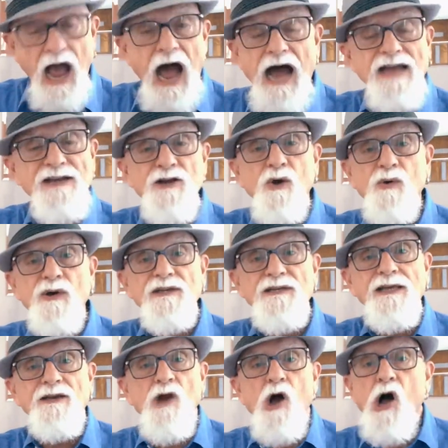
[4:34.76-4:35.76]
I know it
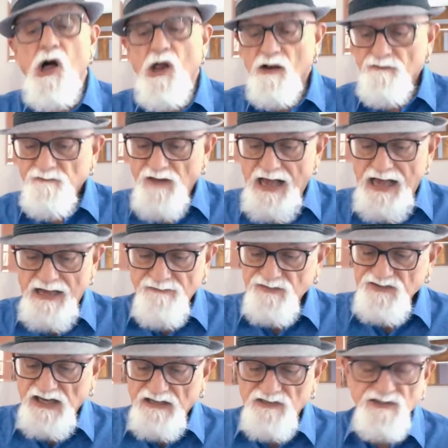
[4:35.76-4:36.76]
in all five
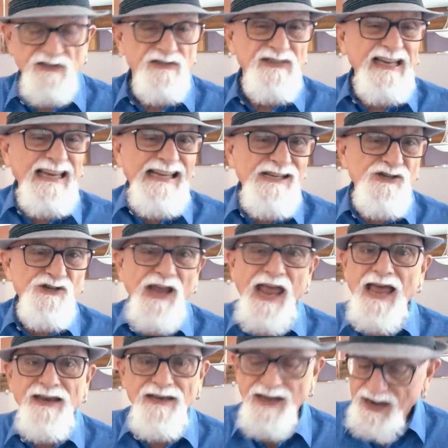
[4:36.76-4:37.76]
senses, each
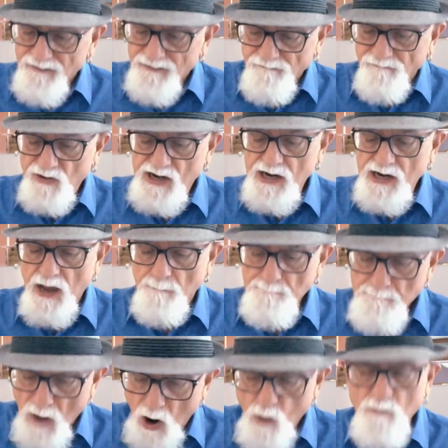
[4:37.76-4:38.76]
and every
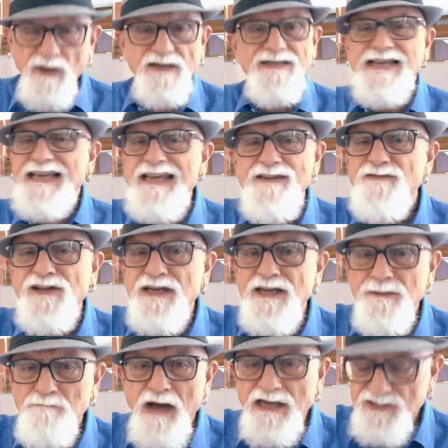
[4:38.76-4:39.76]
moment, even
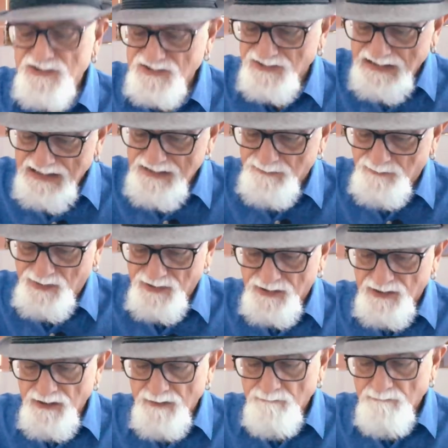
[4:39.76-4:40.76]
in my sleep.
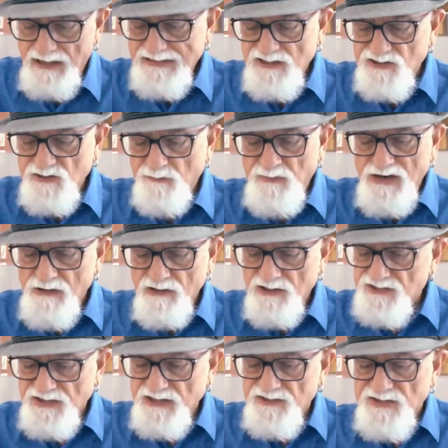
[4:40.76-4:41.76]
My
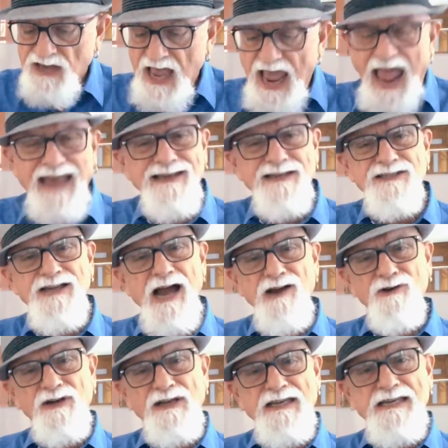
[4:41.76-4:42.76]
disappearance is an
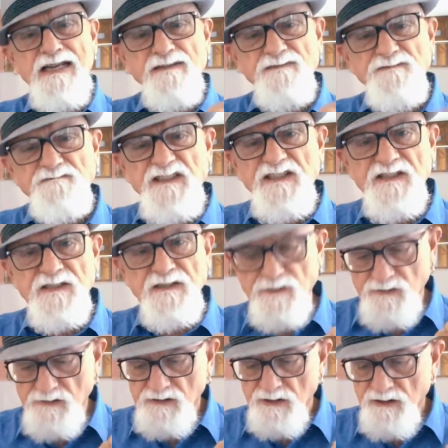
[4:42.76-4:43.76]
entirely
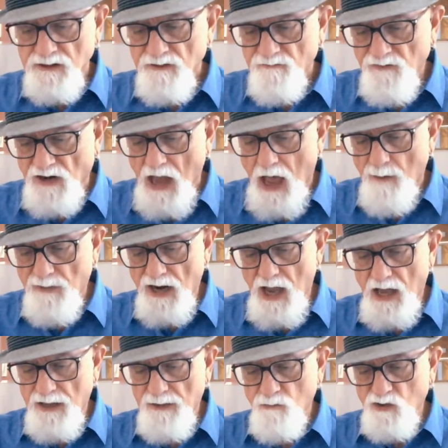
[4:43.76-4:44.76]
physical
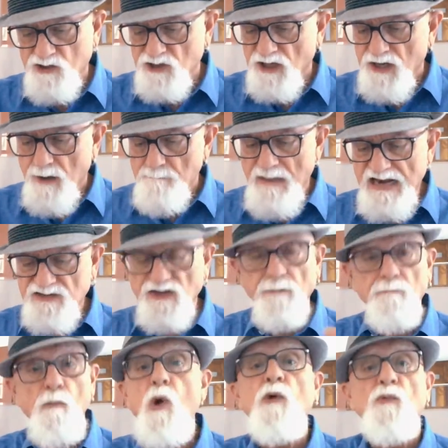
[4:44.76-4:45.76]
phenomenon, which makes it
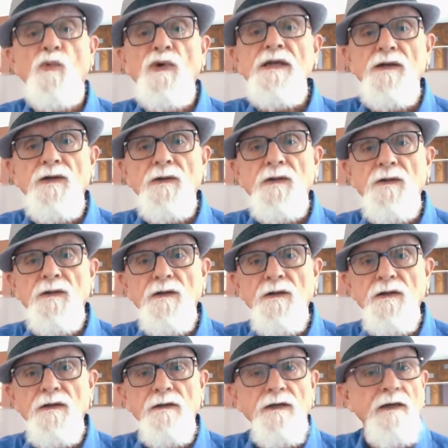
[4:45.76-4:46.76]
more real,
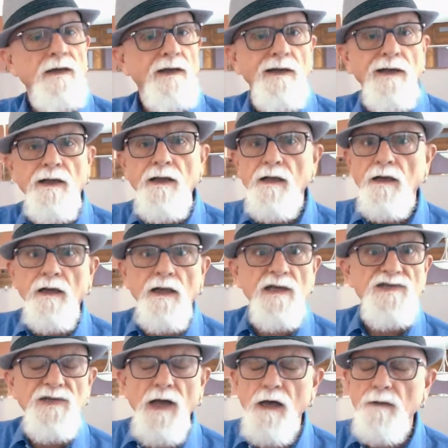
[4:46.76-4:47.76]

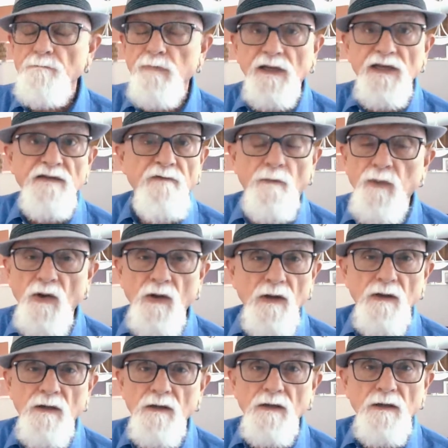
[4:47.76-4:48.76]
less
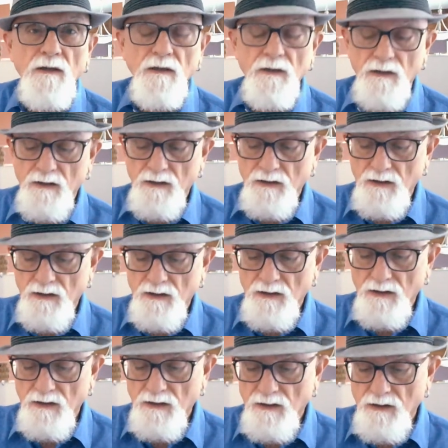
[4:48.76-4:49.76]
unbelievable,
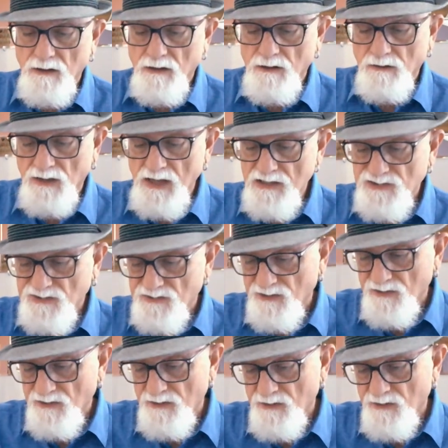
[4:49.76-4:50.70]
less